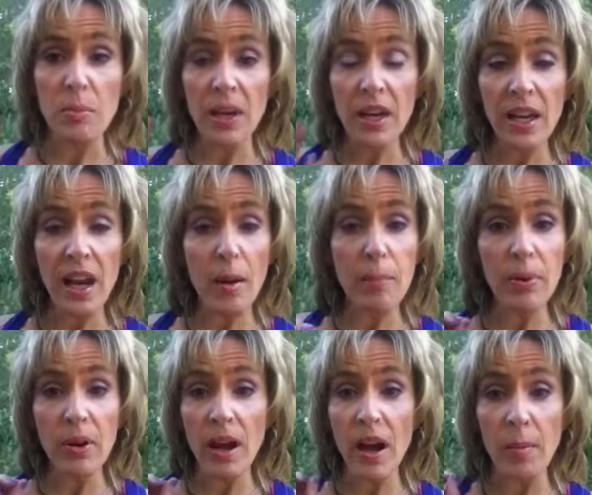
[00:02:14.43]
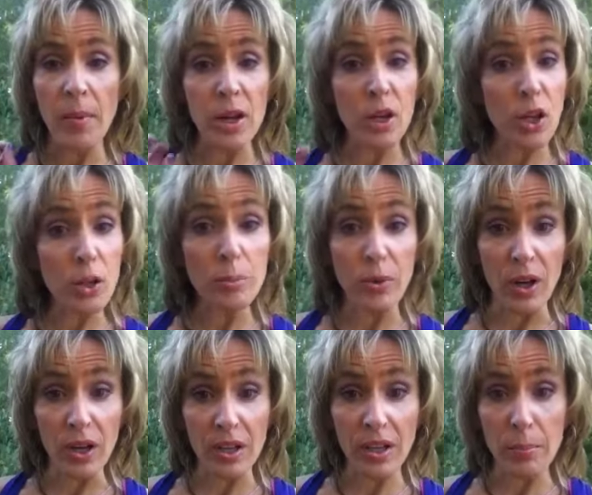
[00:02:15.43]
pick up um, a good
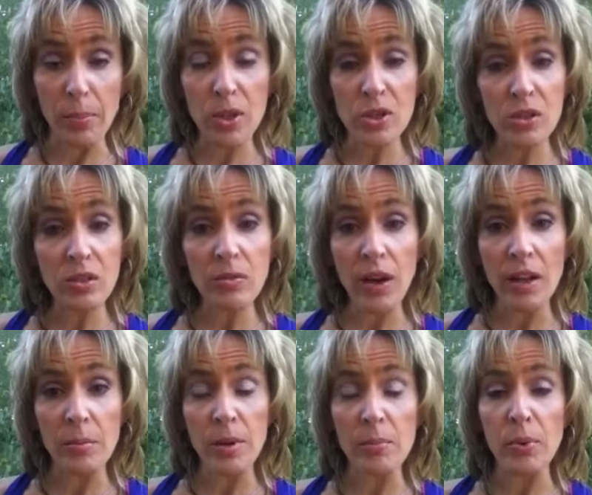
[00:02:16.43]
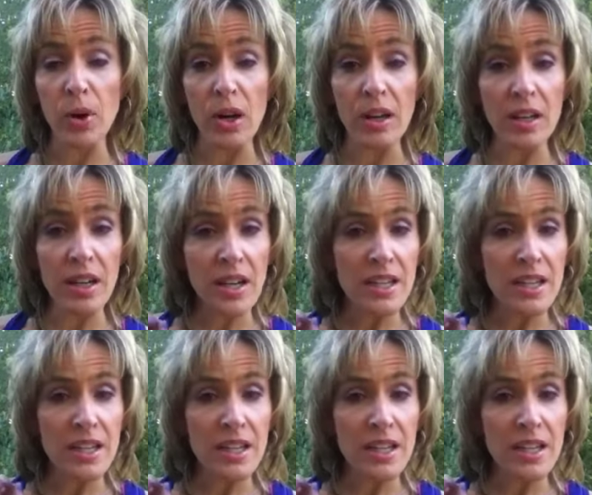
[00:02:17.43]
book, a personal development book,